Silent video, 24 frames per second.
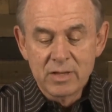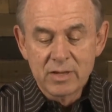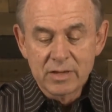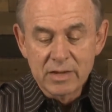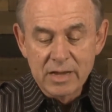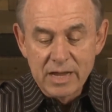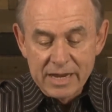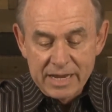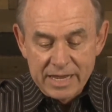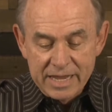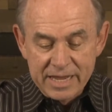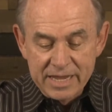
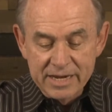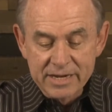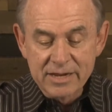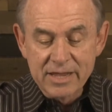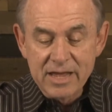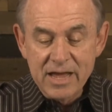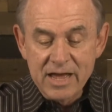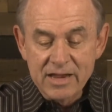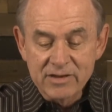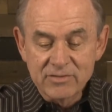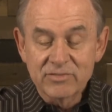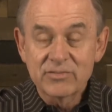Again,
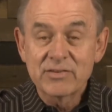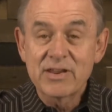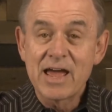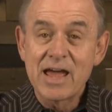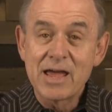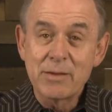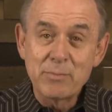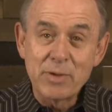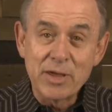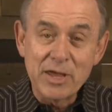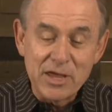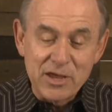God's
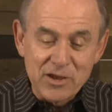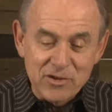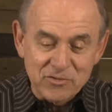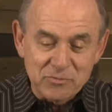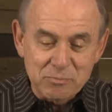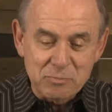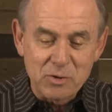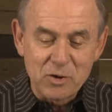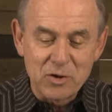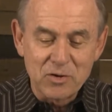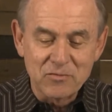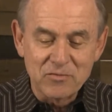timing is
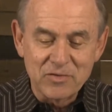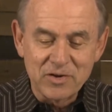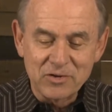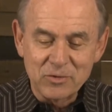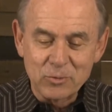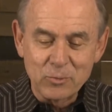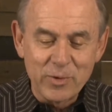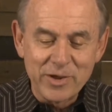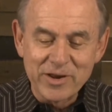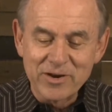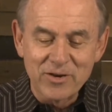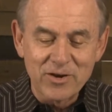perfect.
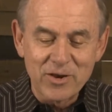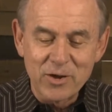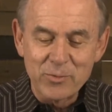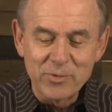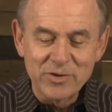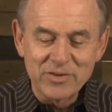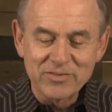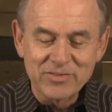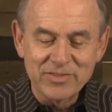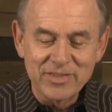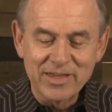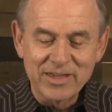We don't
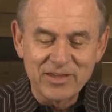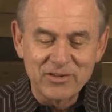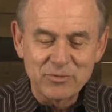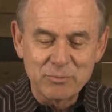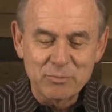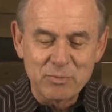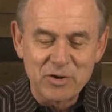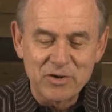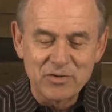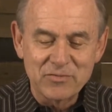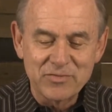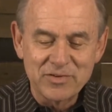always think it's
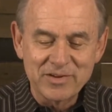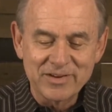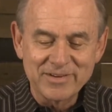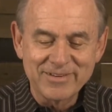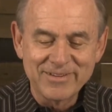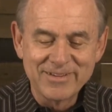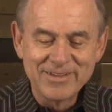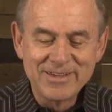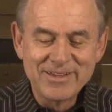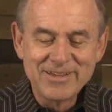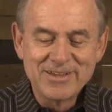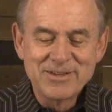perfect,
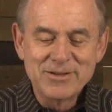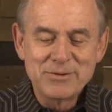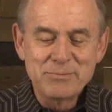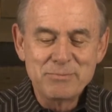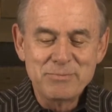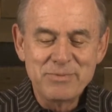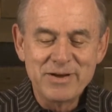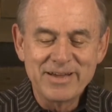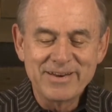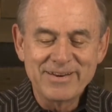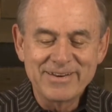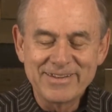
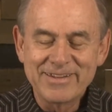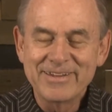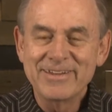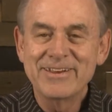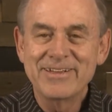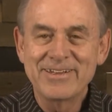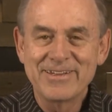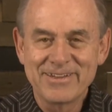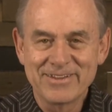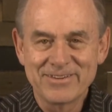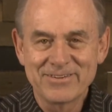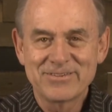but it
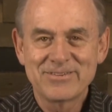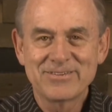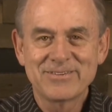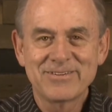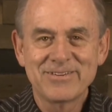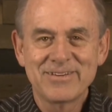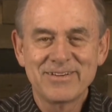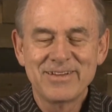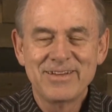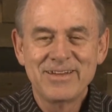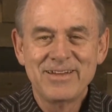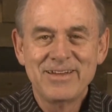is.
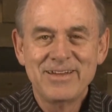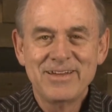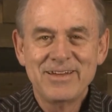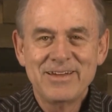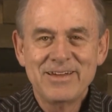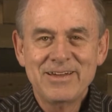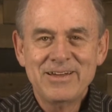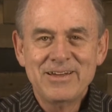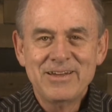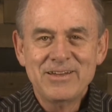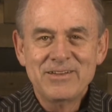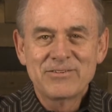
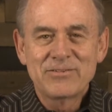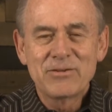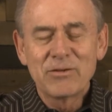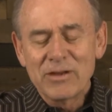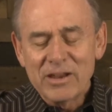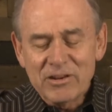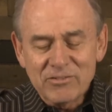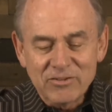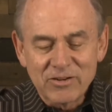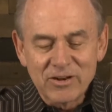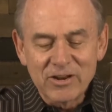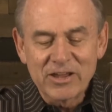So
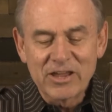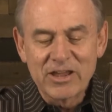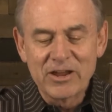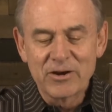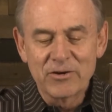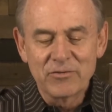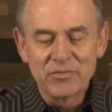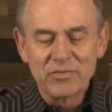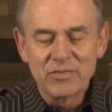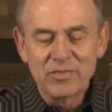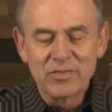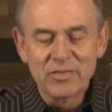let's look
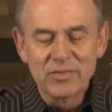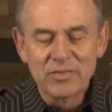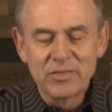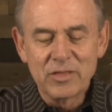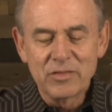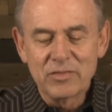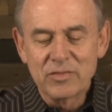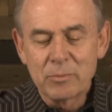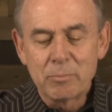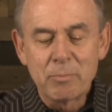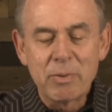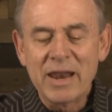here.
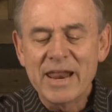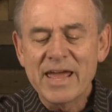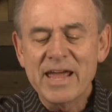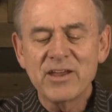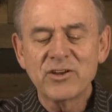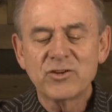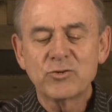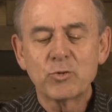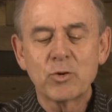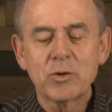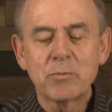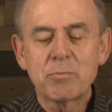The plan
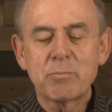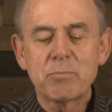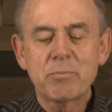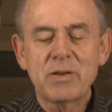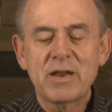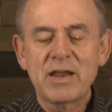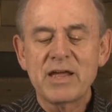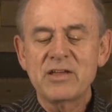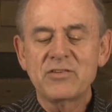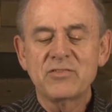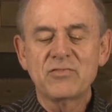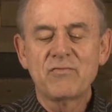to
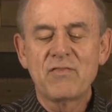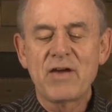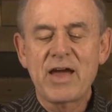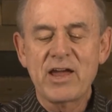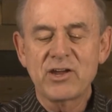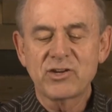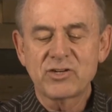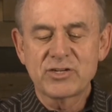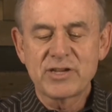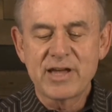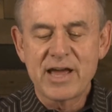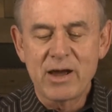replace
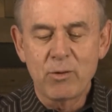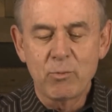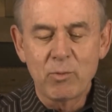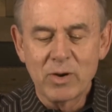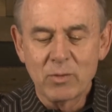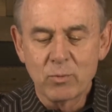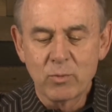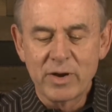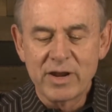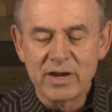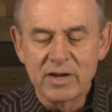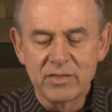Vashti, we
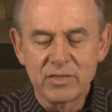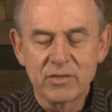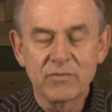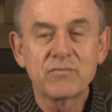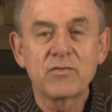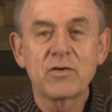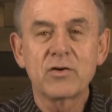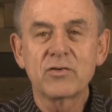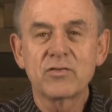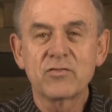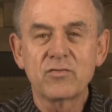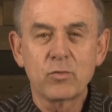read in the
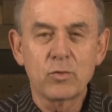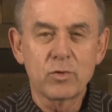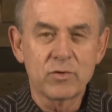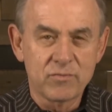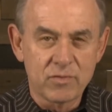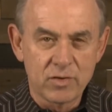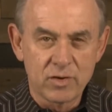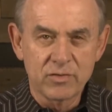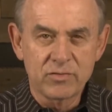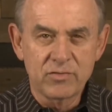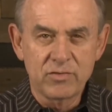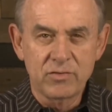first 4
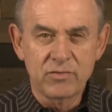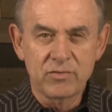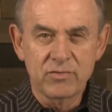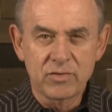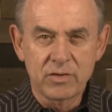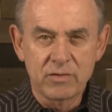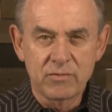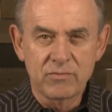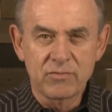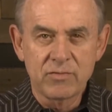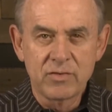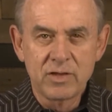verses
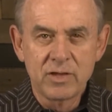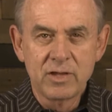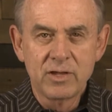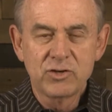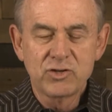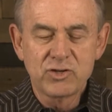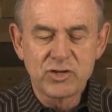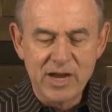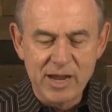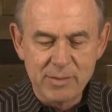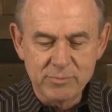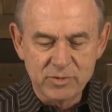of
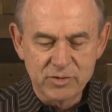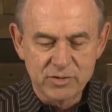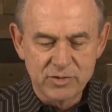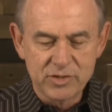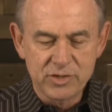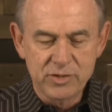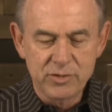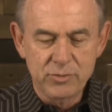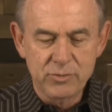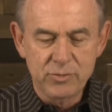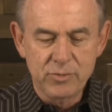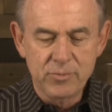chapter
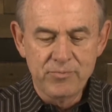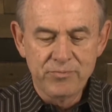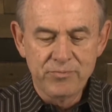2.